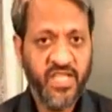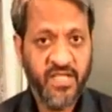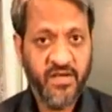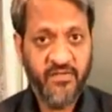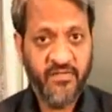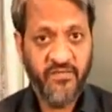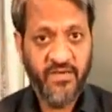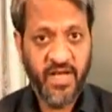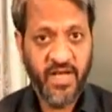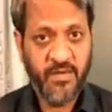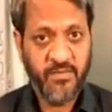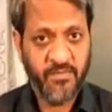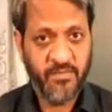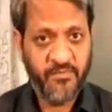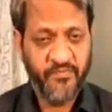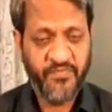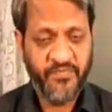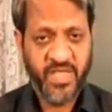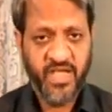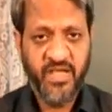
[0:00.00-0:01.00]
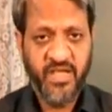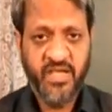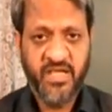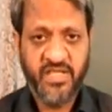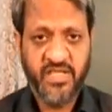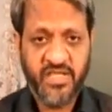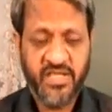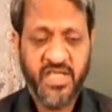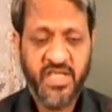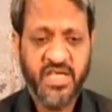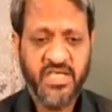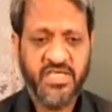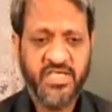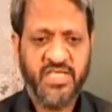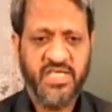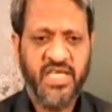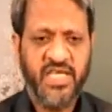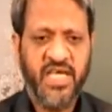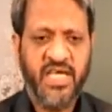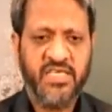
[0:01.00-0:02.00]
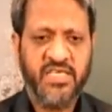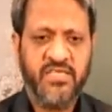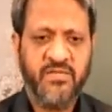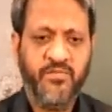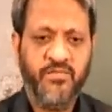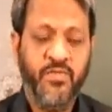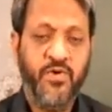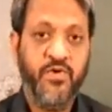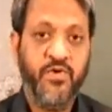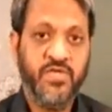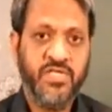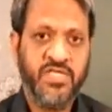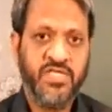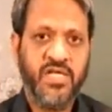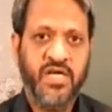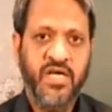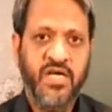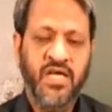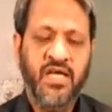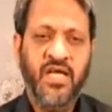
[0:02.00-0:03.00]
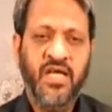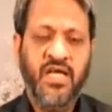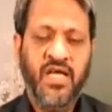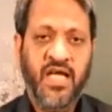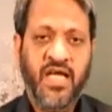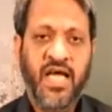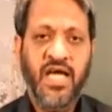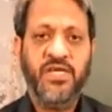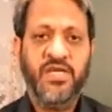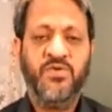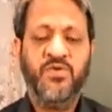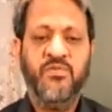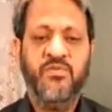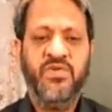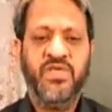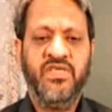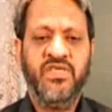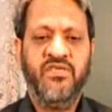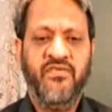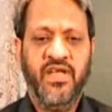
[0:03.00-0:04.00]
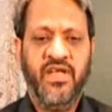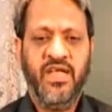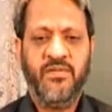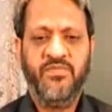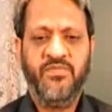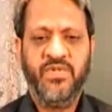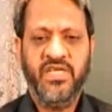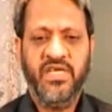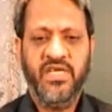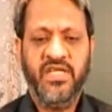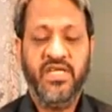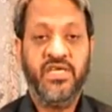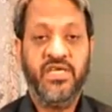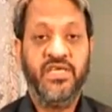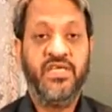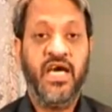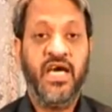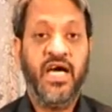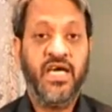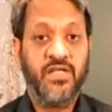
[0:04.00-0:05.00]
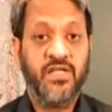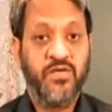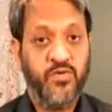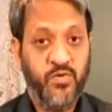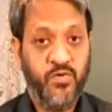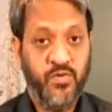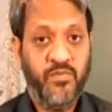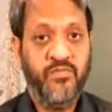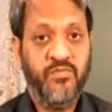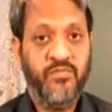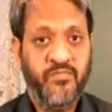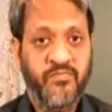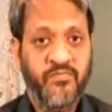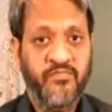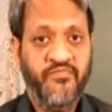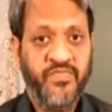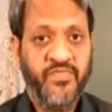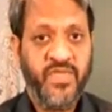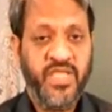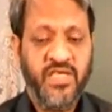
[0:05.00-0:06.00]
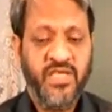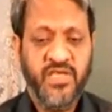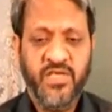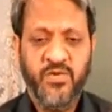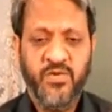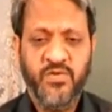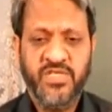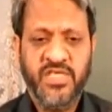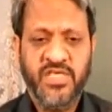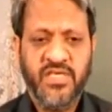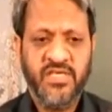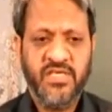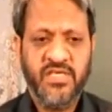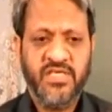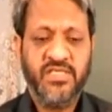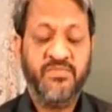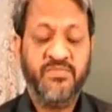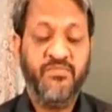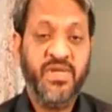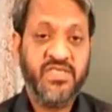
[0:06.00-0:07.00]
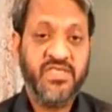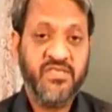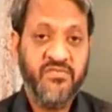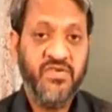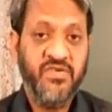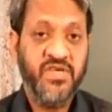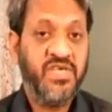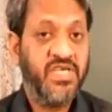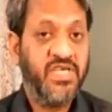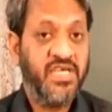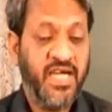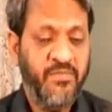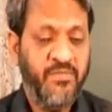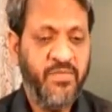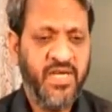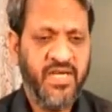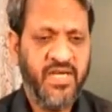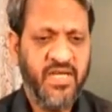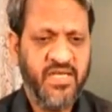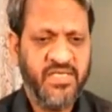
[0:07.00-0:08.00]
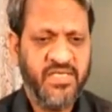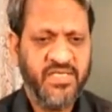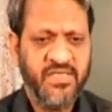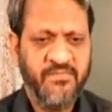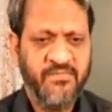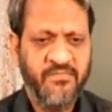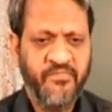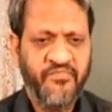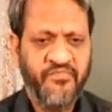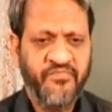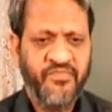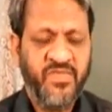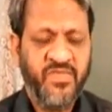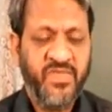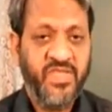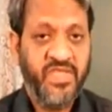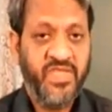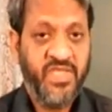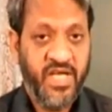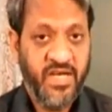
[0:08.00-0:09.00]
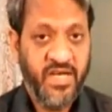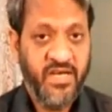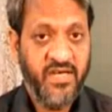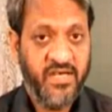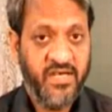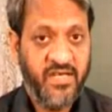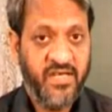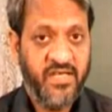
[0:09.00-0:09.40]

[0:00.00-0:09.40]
the film thus exposed had to be developed in a dark room using specific chemicals. Then